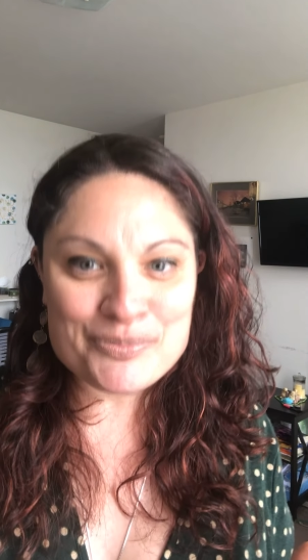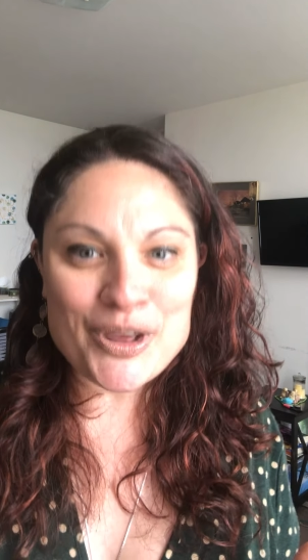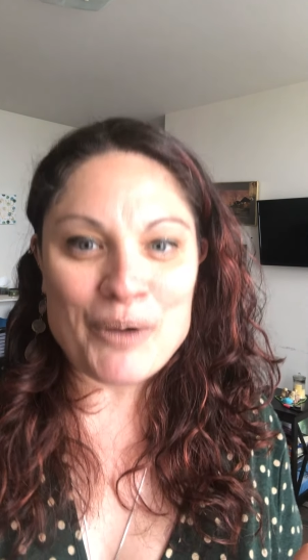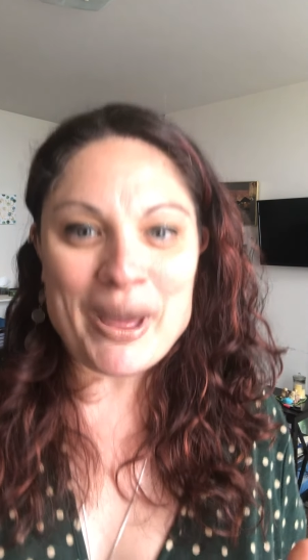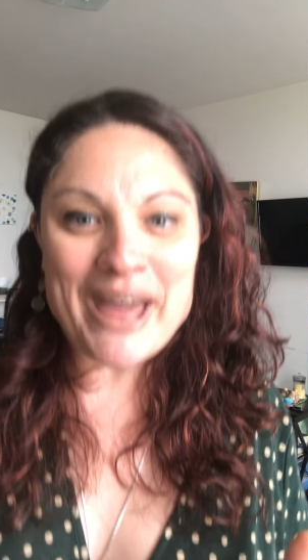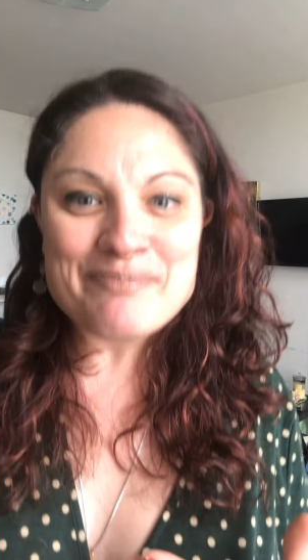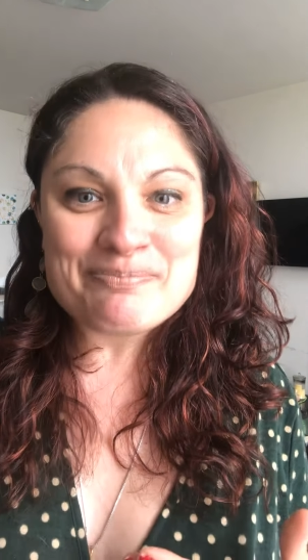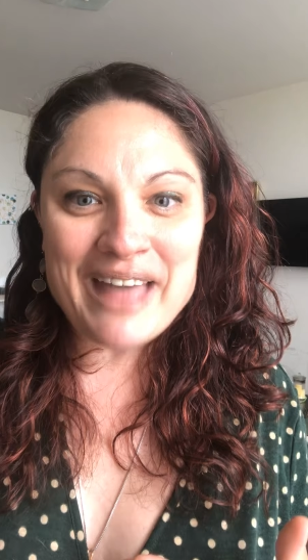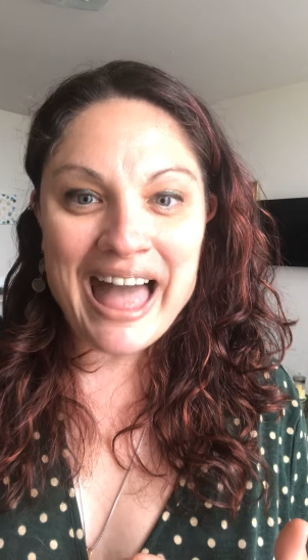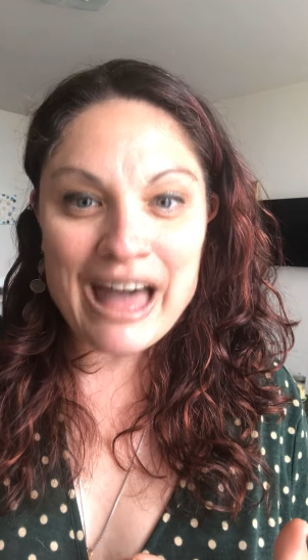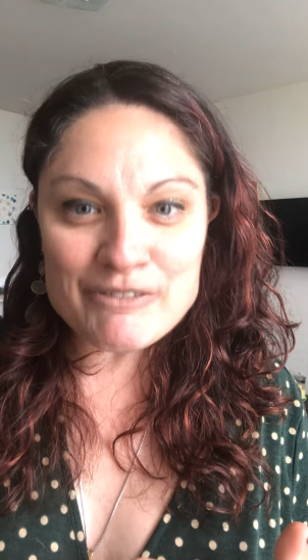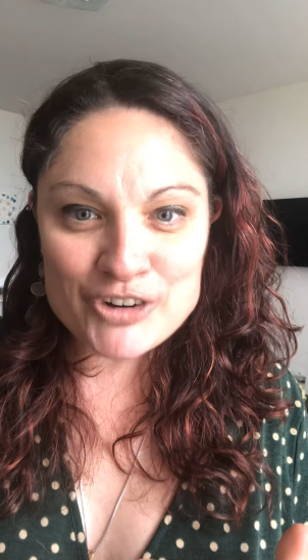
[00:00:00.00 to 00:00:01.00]
Okay?
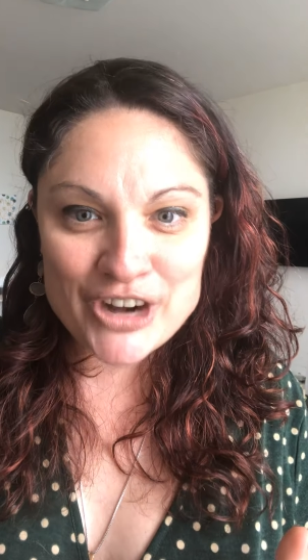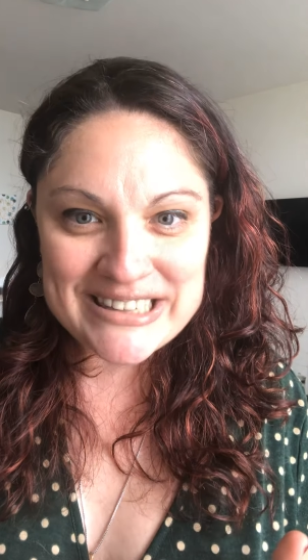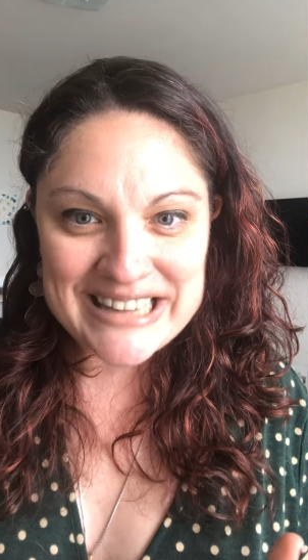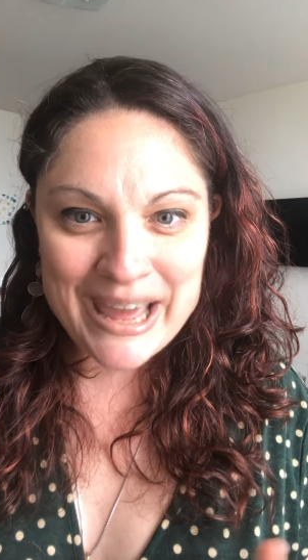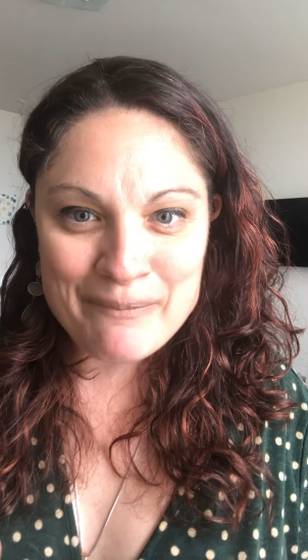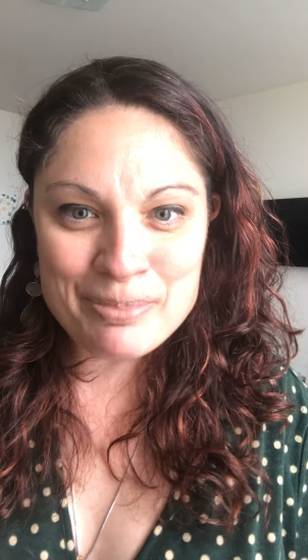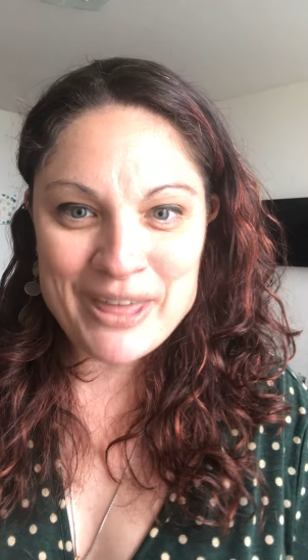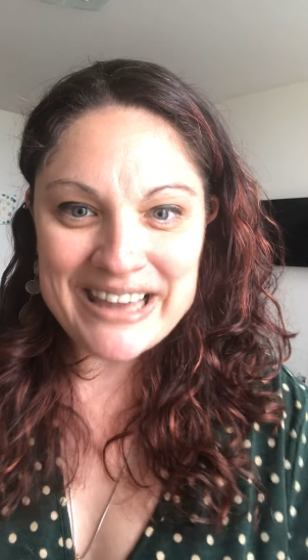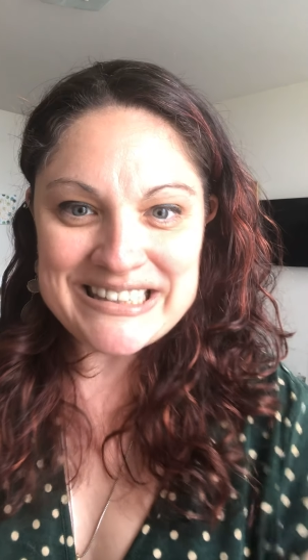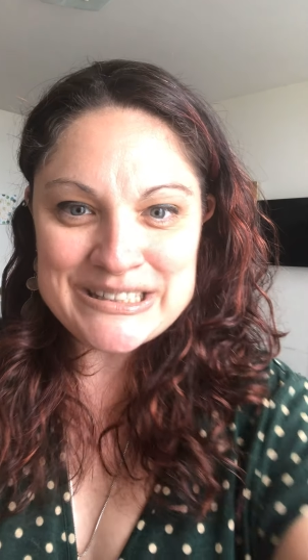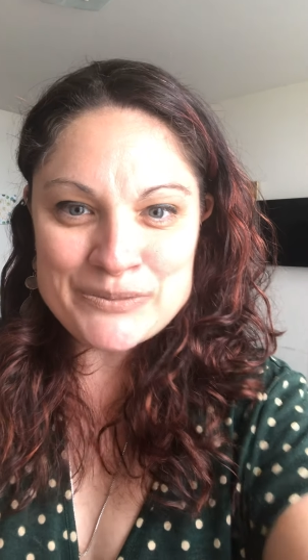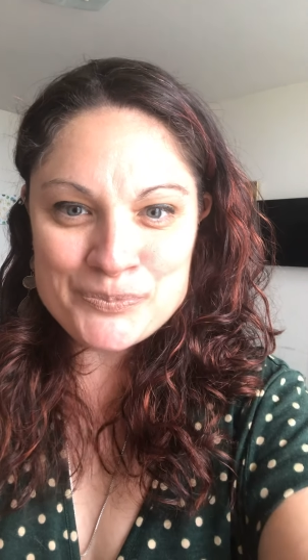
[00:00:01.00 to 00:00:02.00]
Have a great day.
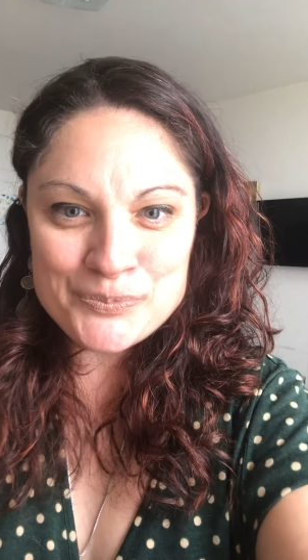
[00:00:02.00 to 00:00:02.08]
Thanks.